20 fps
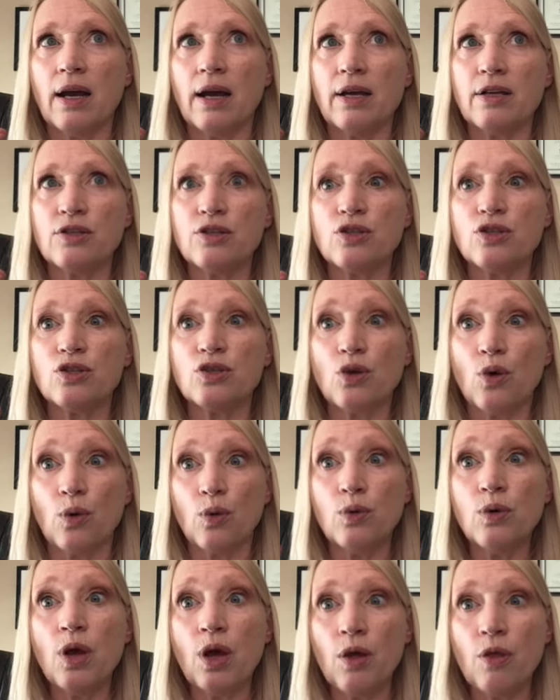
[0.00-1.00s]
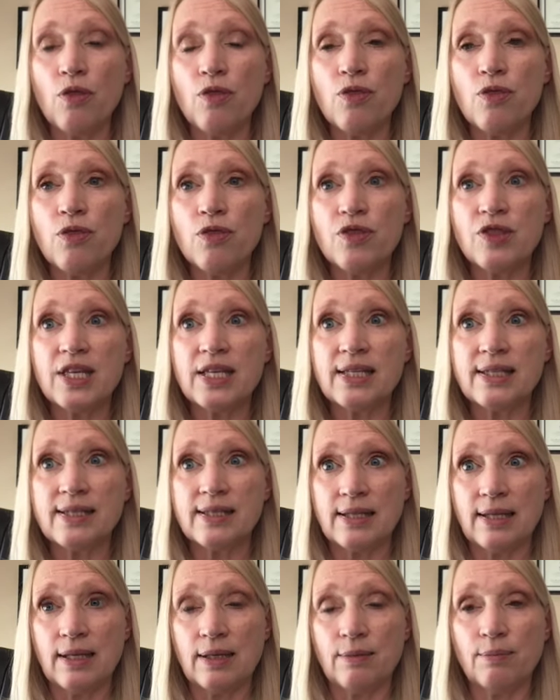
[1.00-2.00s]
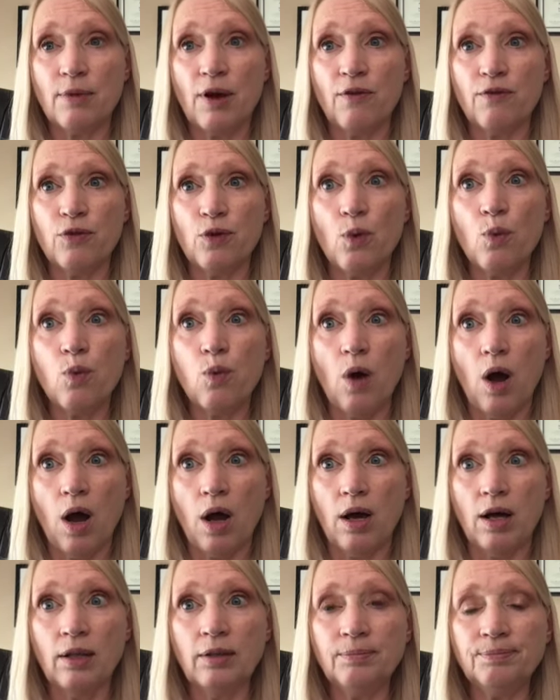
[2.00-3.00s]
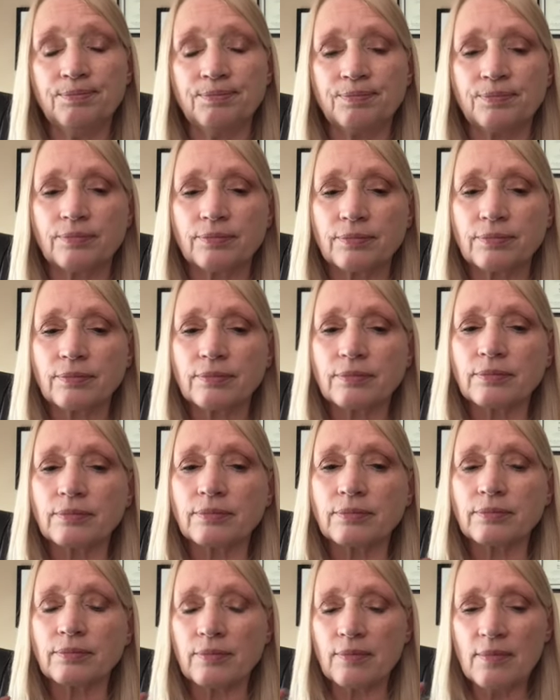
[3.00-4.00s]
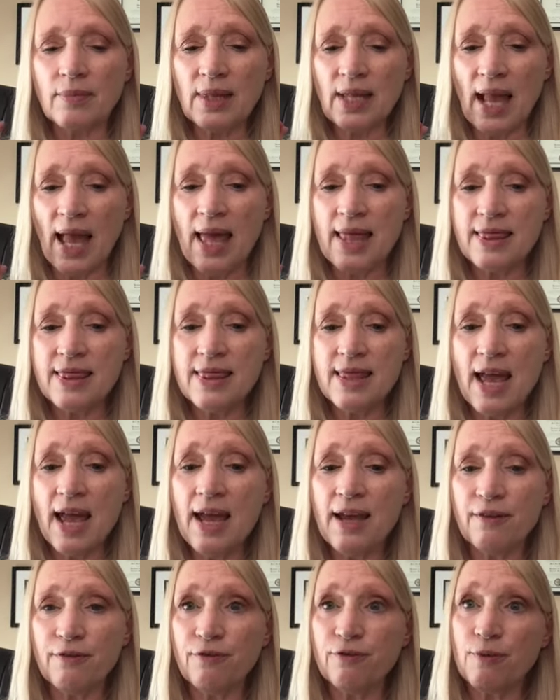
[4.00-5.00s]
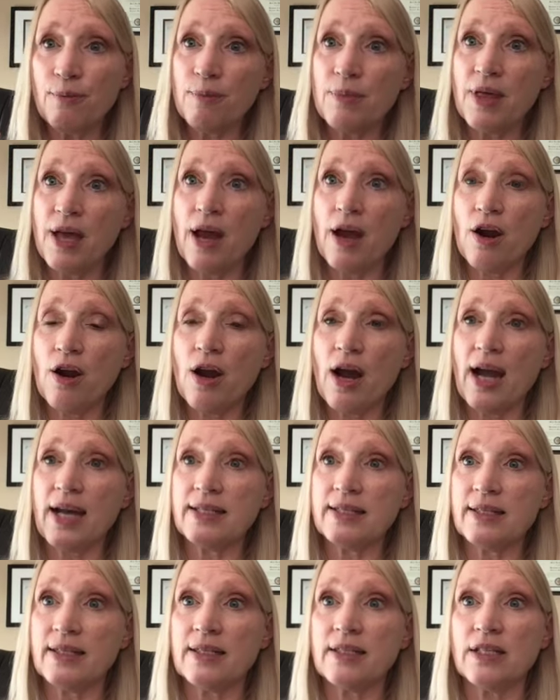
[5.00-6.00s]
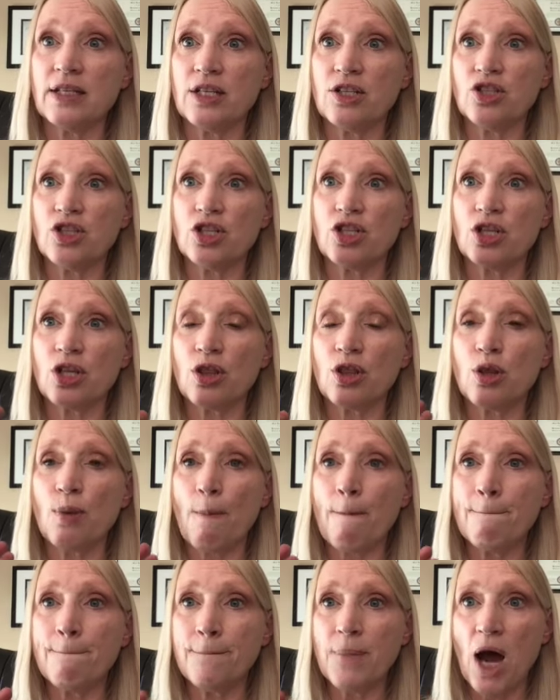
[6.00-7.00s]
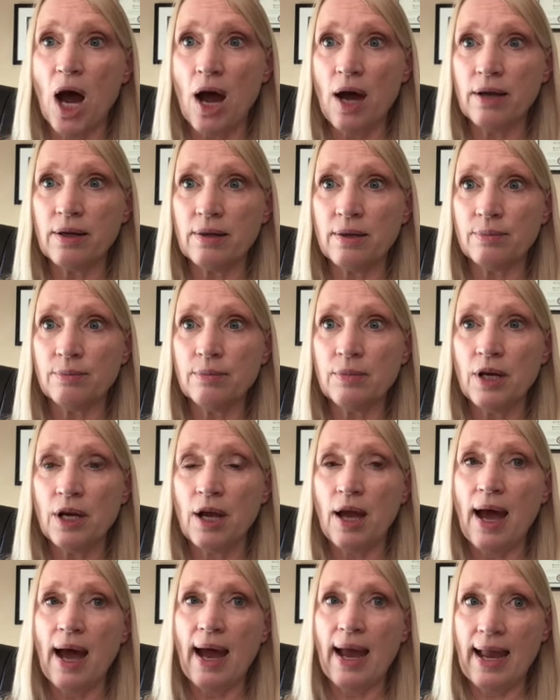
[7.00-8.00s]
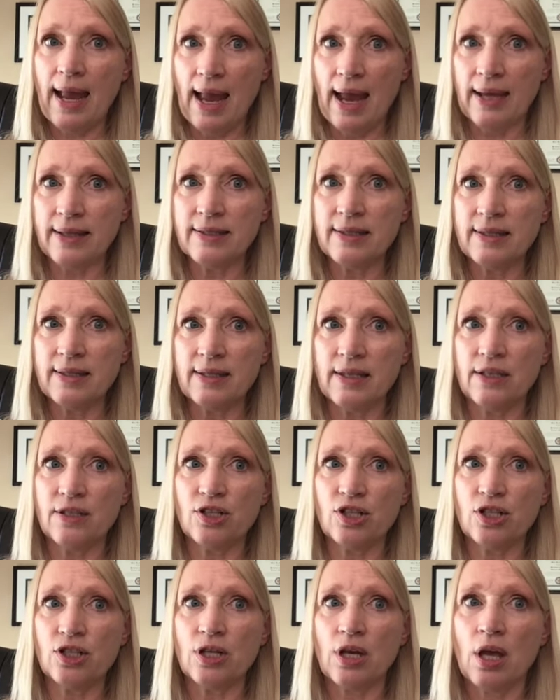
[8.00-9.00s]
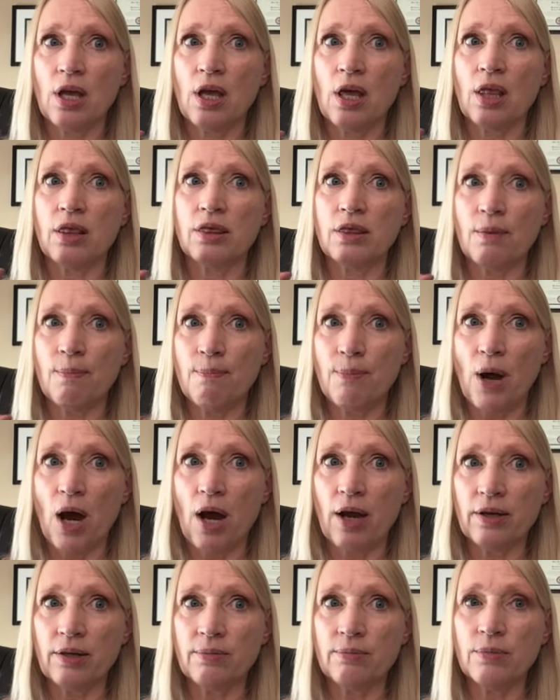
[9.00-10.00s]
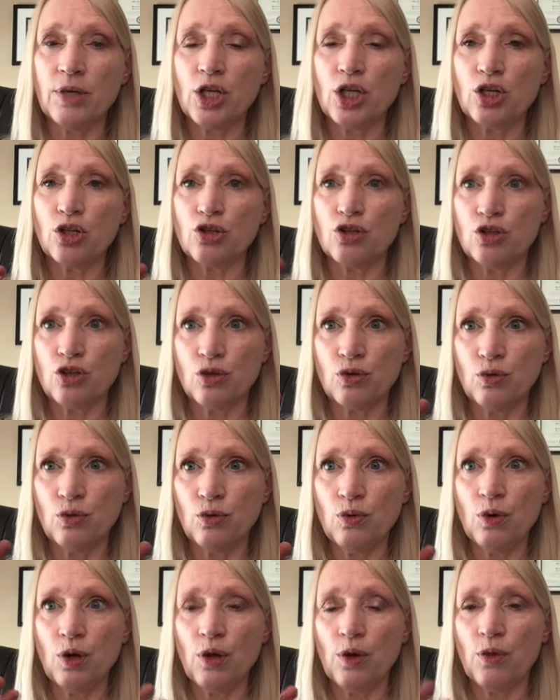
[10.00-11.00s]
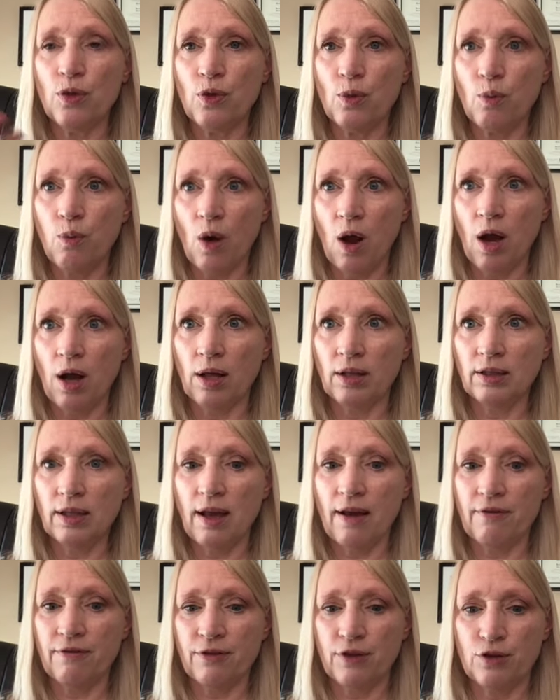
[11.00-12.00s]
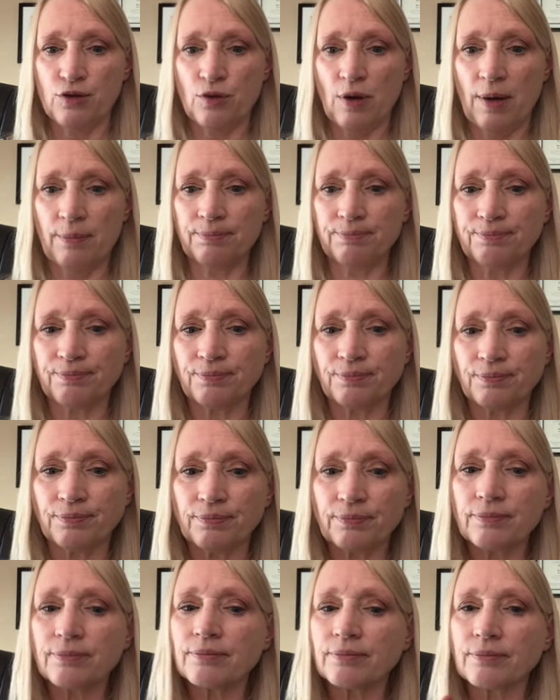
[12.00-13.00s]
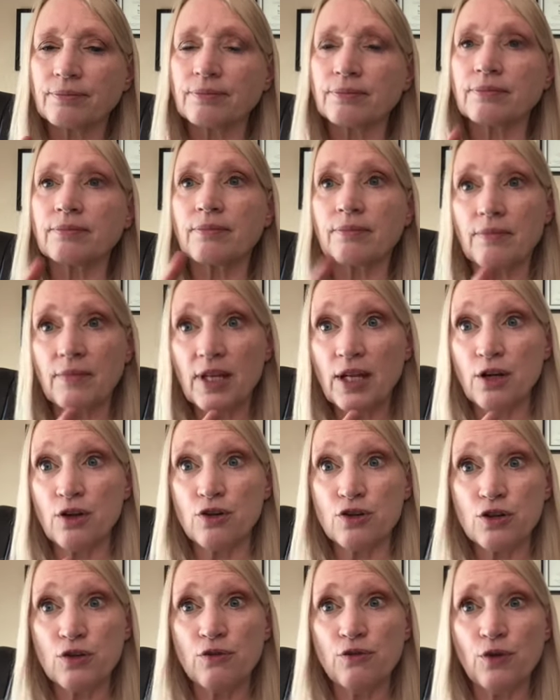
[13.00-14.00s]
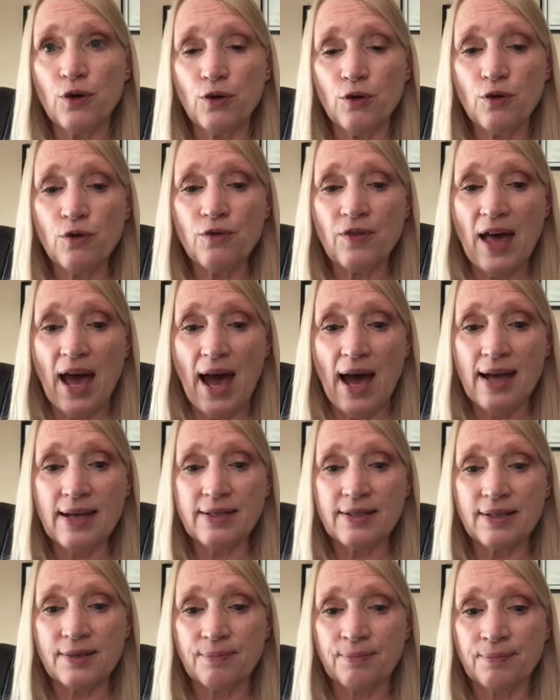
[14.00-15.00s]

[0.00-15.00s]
sewed the seam of the wall, and then from there I stitched the bottom, I hand stitched the bottom to the wall of the drum. There's a photo of that.